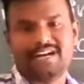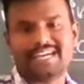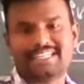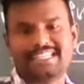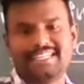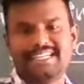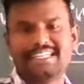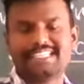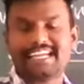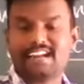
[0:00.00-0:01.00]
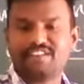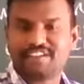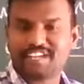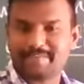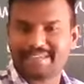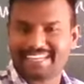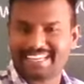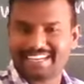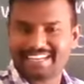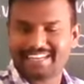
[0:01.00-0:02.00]
Oxalate is a kind of a chemical.
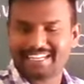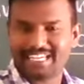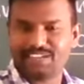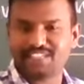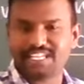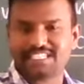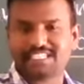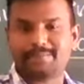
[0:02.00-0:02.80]
If these